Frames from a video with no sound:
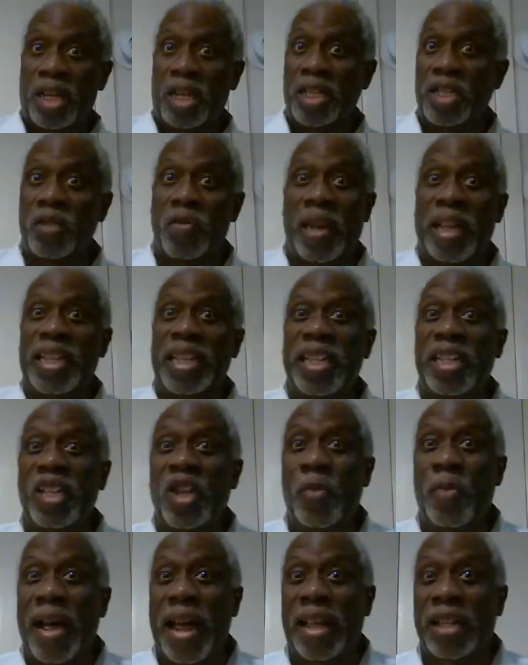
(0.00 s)
You ain't leave
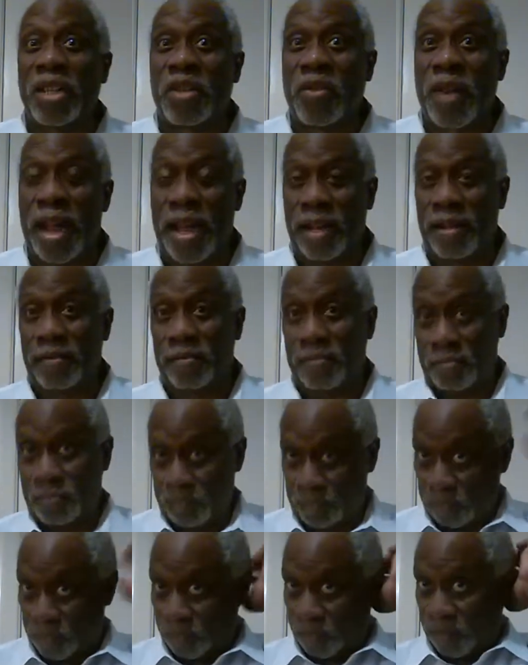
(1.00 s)
nobody to
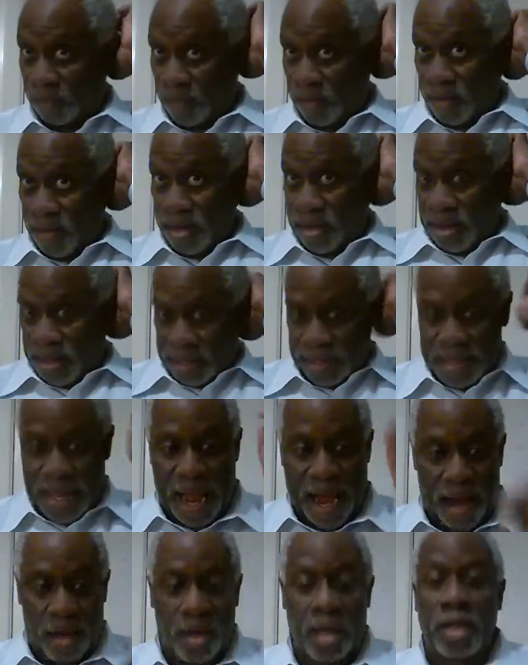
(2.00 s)

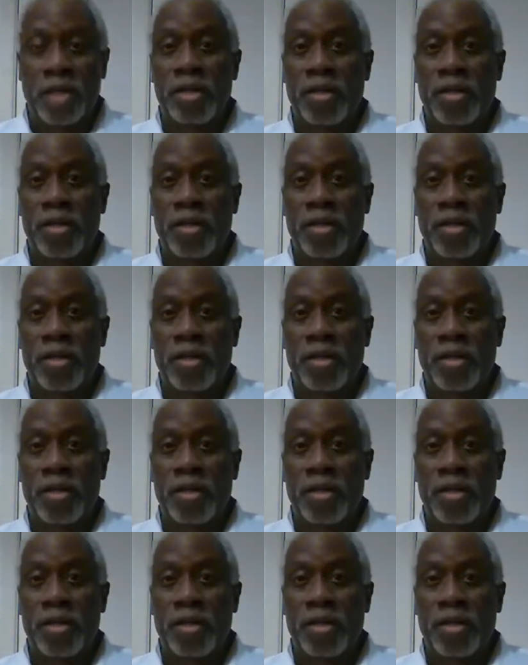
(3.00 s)
Now,